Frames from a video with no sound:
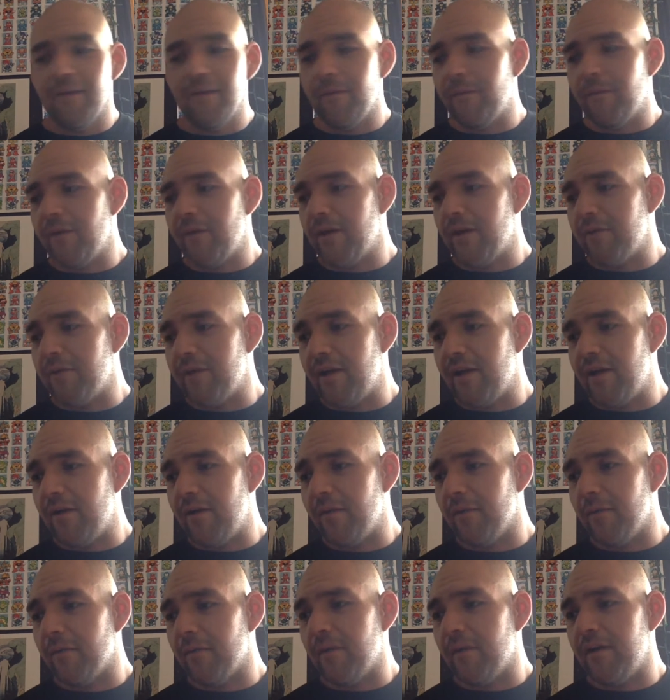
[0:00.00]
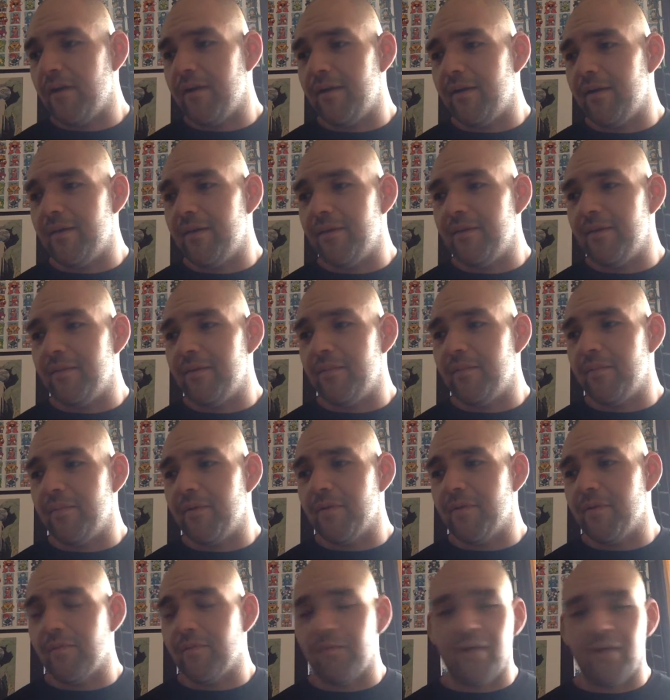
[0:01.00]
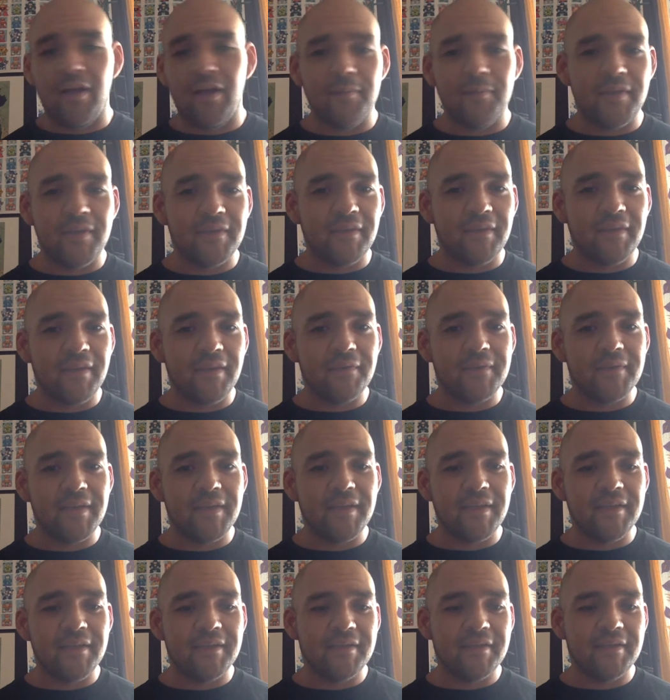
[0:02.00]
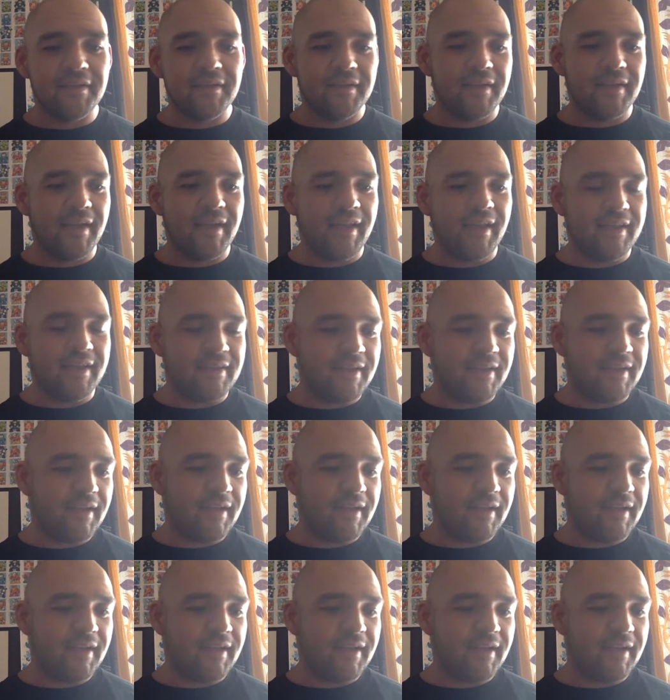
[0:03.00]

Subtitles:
Farewell from Ramen Lifting, and